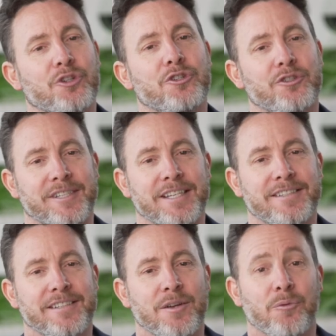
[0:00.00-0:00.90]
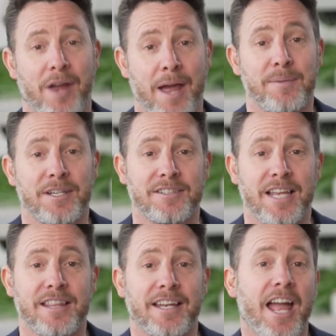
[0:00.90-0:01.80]
news is, we're happy to
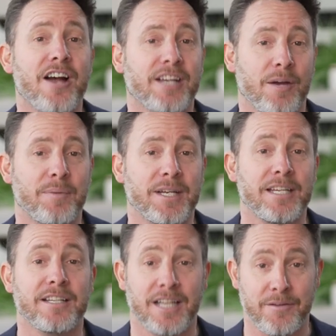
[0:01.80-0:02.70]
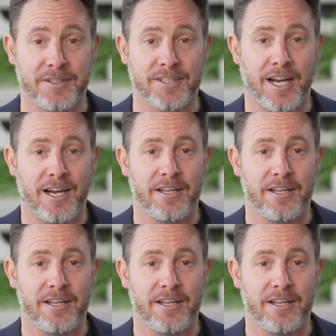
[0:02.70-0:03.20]
say that our company, Clevertar,